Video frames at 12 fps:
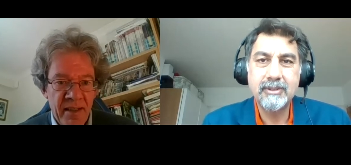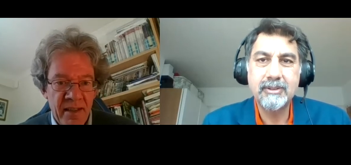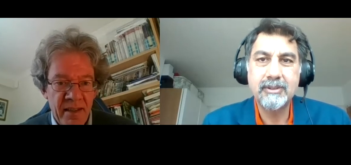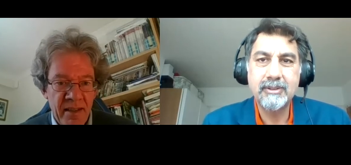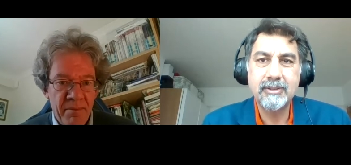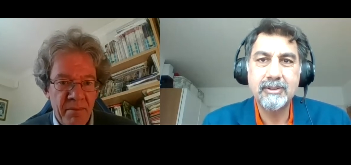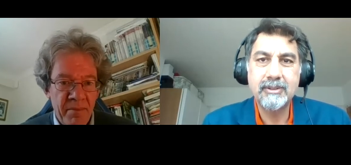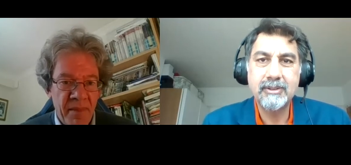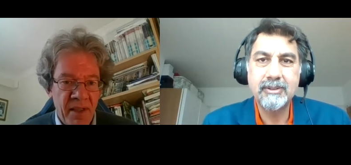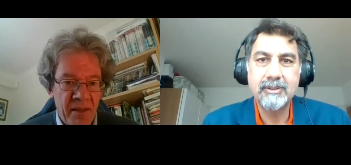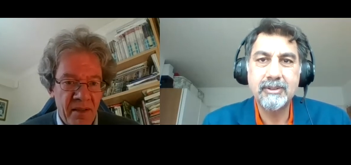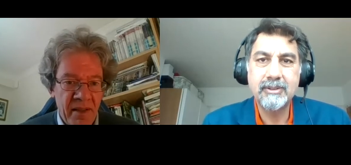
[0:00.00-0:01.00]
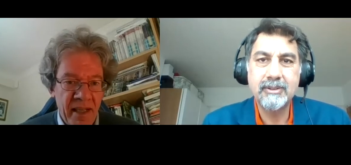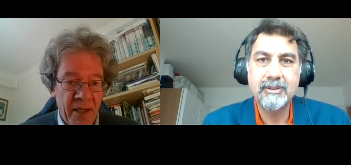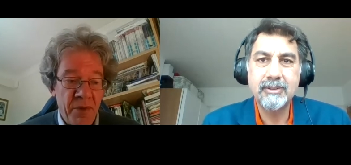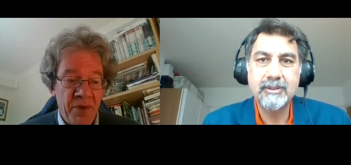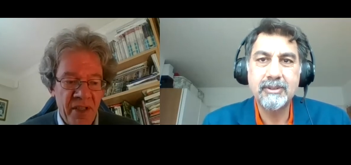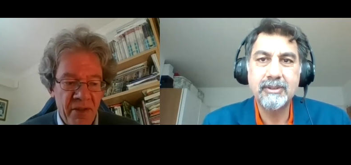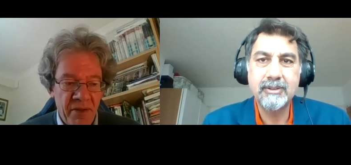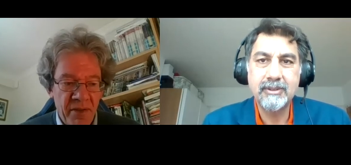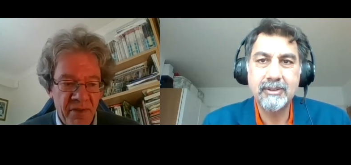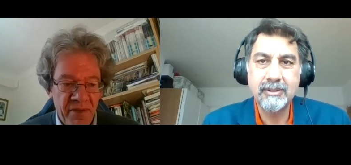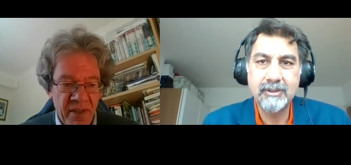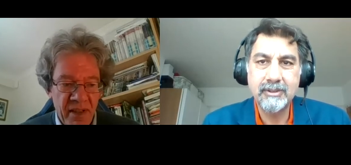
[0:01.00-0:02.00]
Speaker 1: um, equity
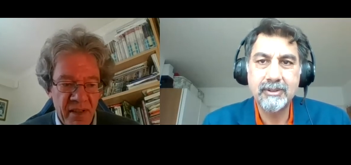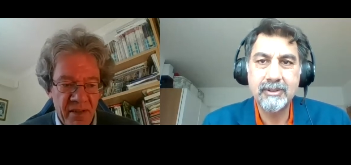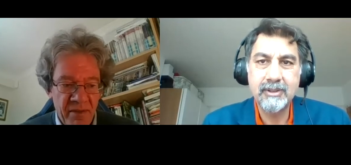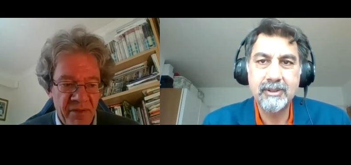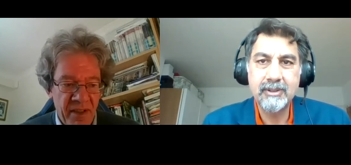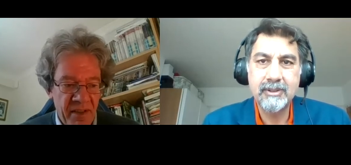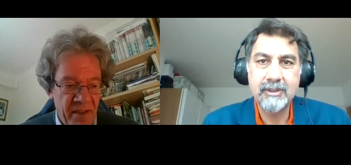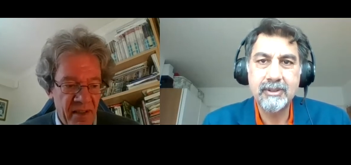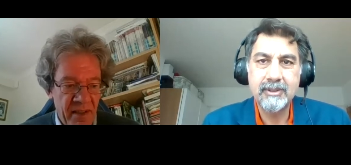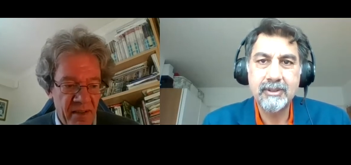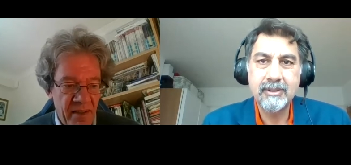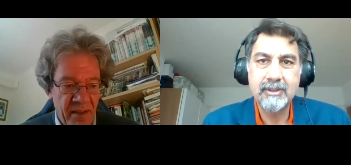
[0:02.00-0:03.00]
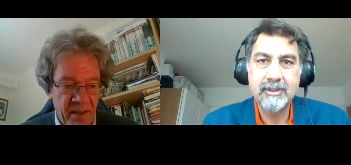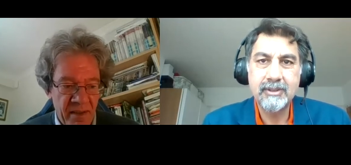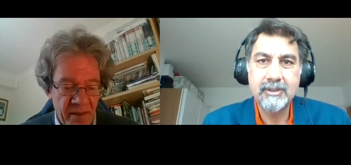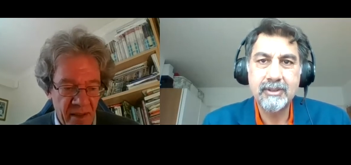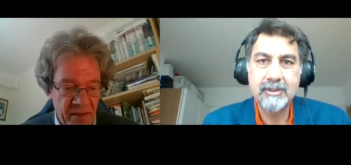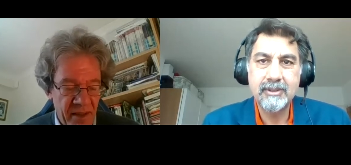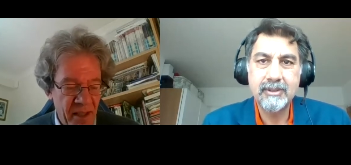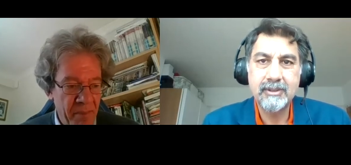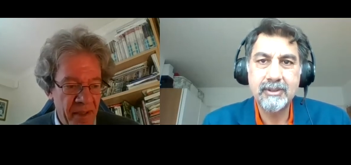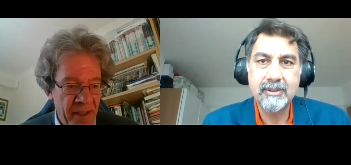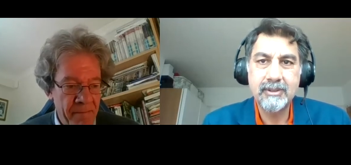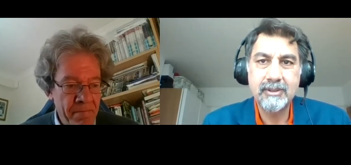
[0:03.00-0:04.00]
growth uh, fund uh,
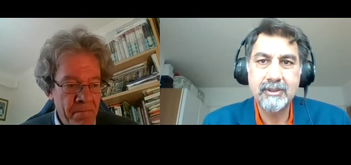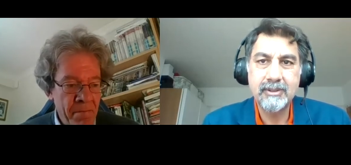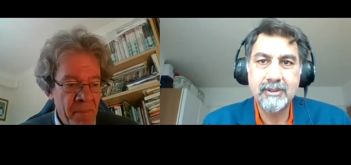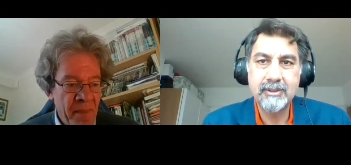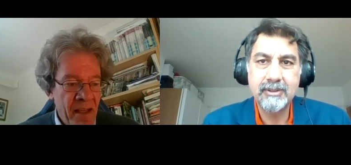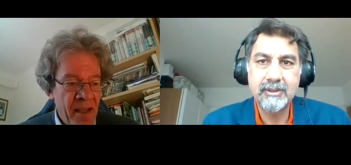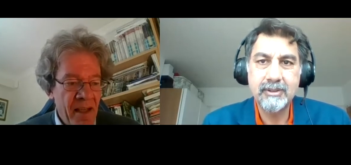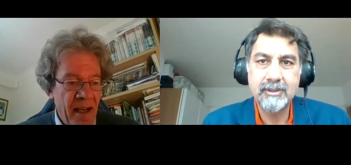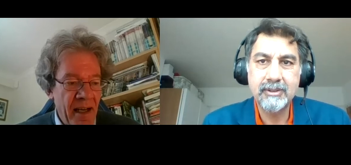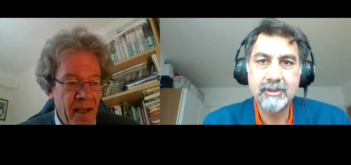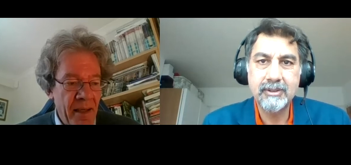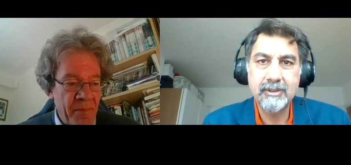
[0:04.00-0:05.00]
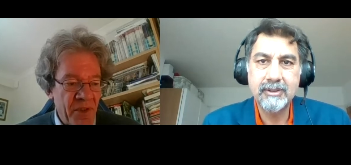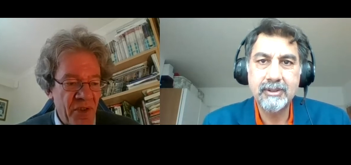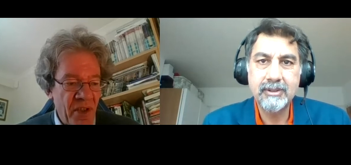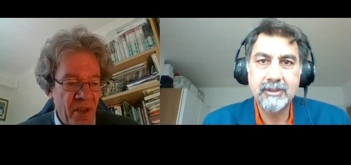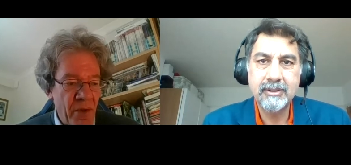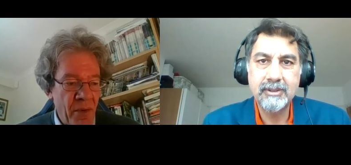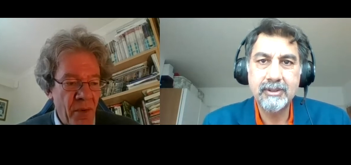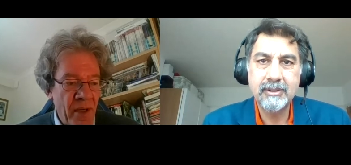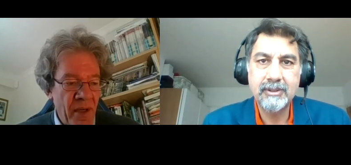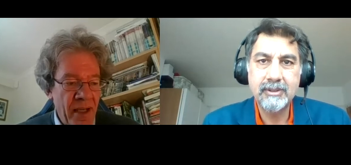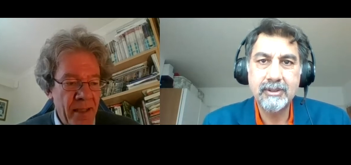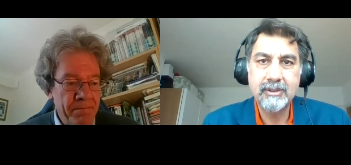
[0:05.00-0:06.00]
company. Um,
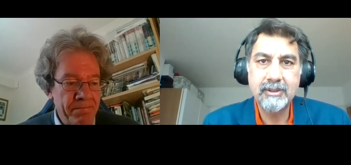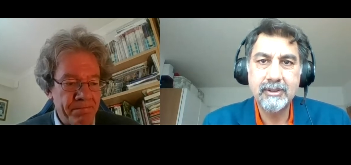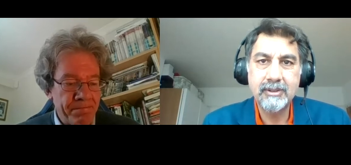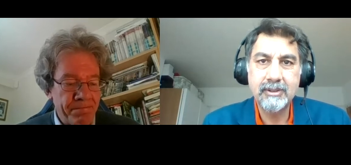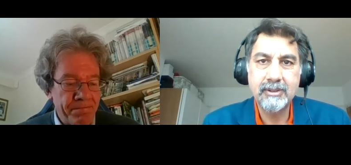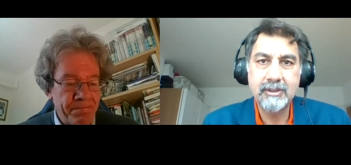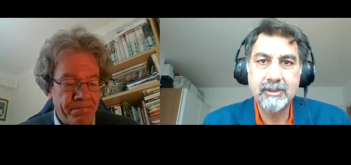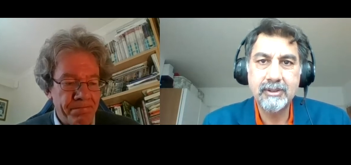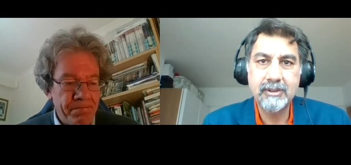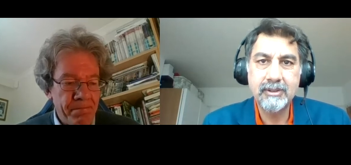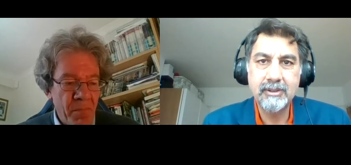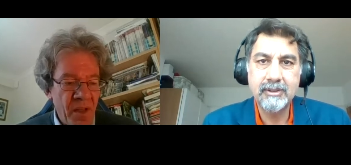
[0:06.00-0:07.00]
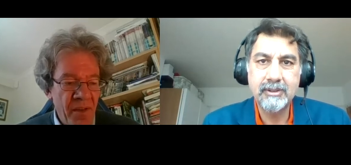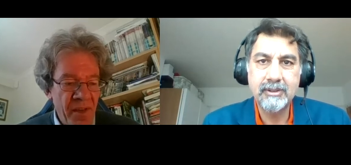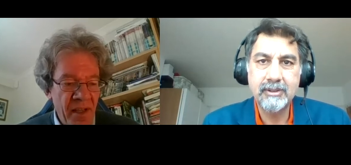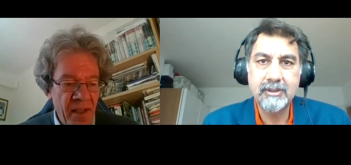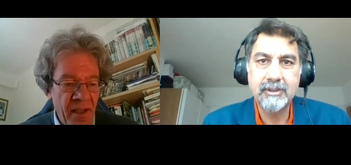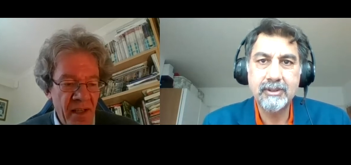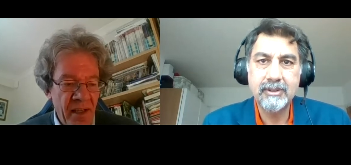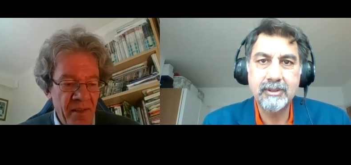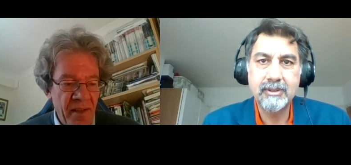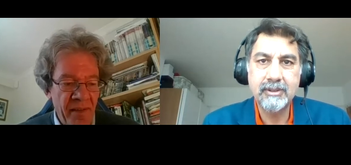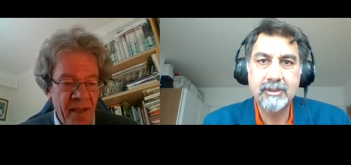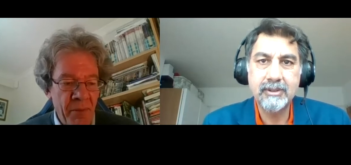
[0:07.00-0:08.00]
so um, the uh,
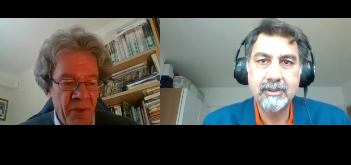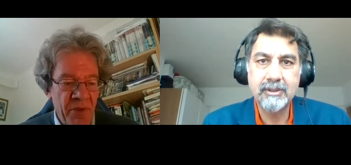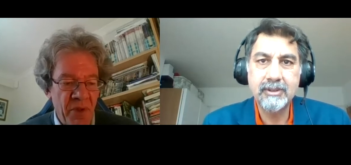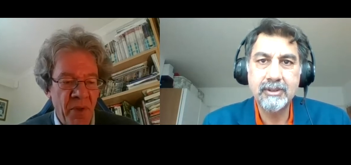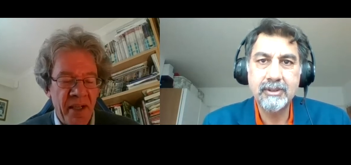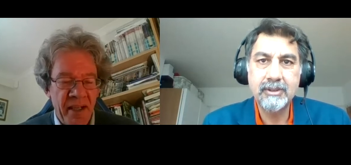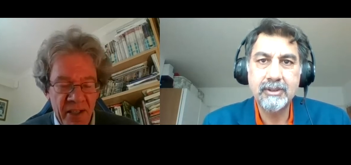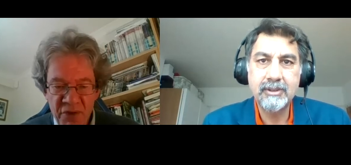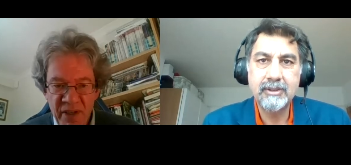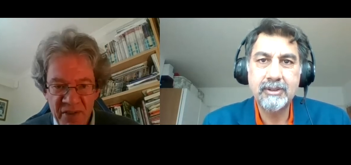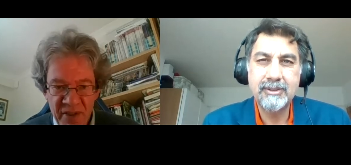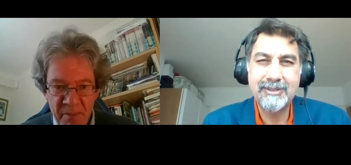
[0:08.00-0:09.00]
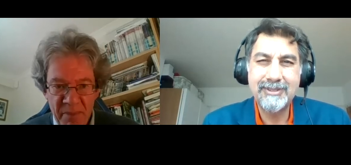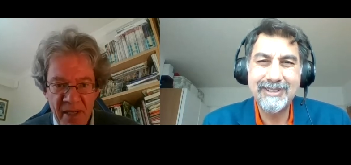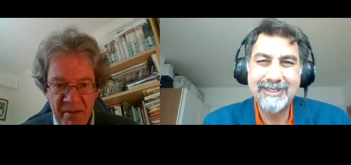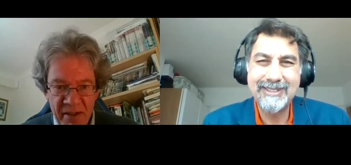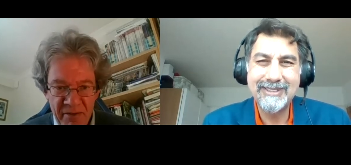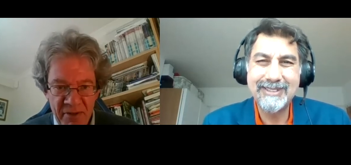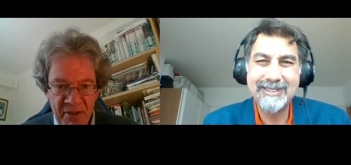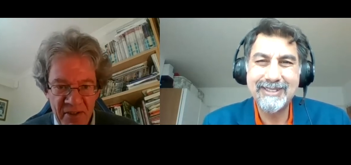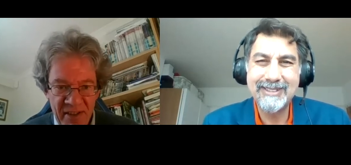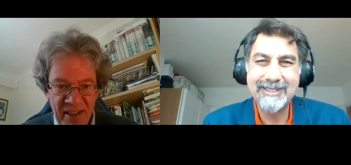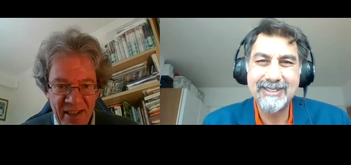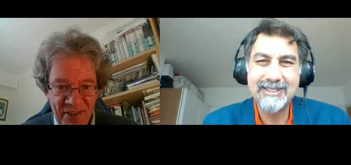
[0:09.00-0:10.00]
that that was quite an interesting period for
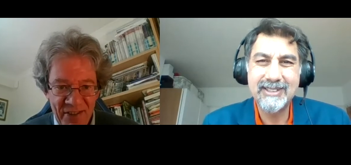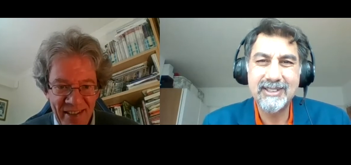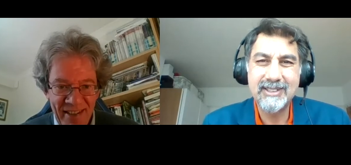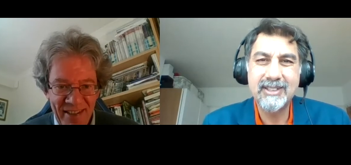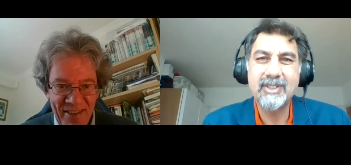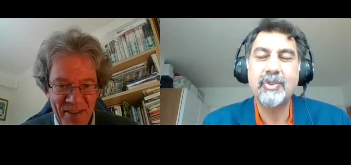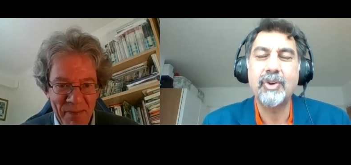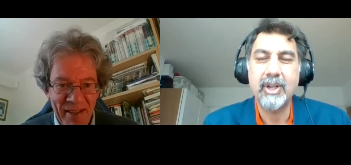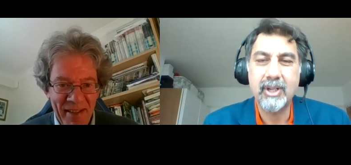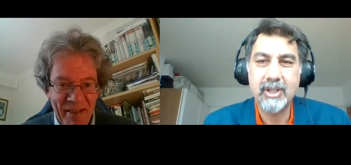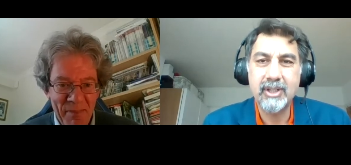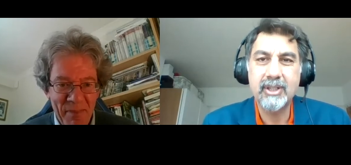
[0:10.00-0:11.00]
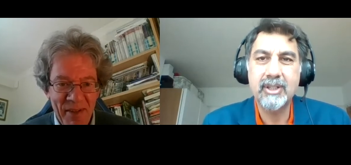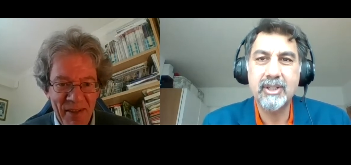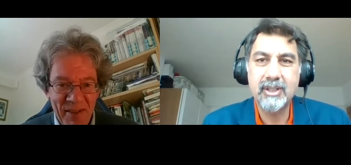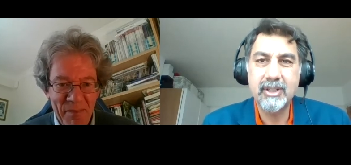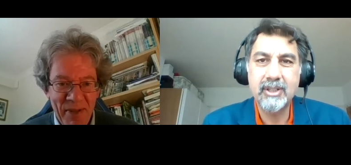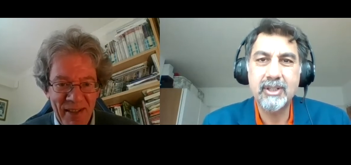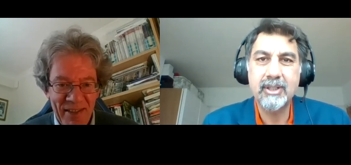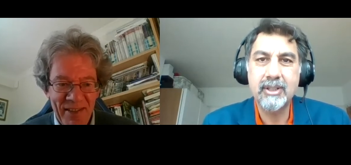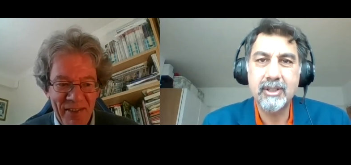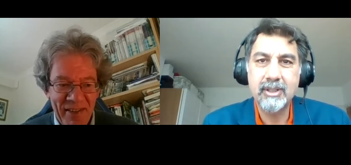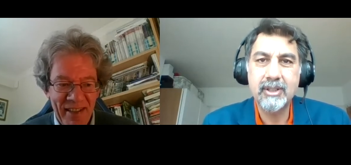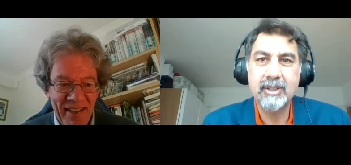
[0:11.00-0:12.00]
us last year to be you know, part
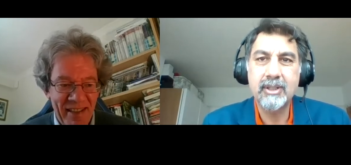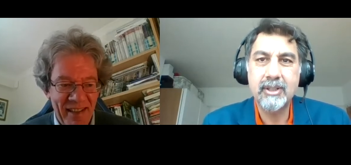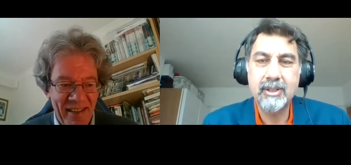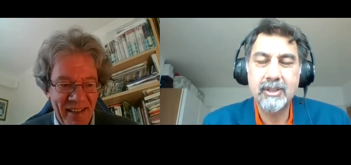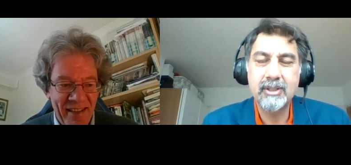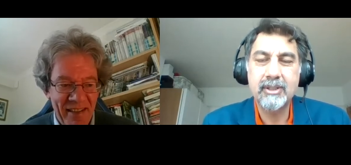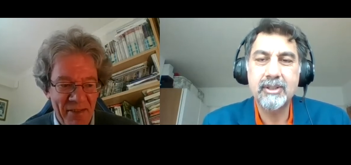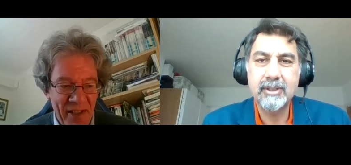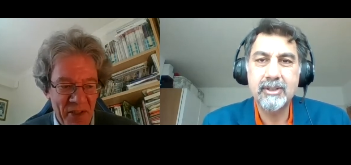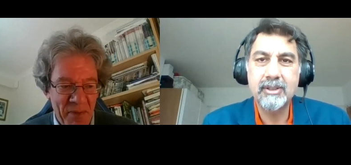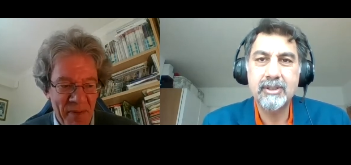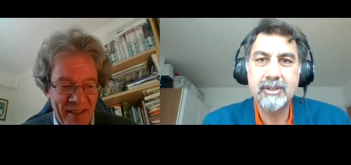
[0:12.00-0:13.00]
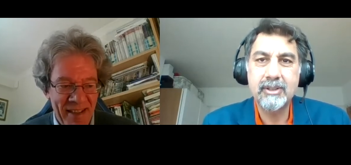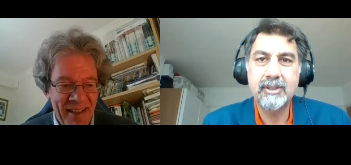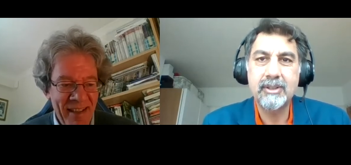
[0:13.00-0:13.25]
of that that that divestment.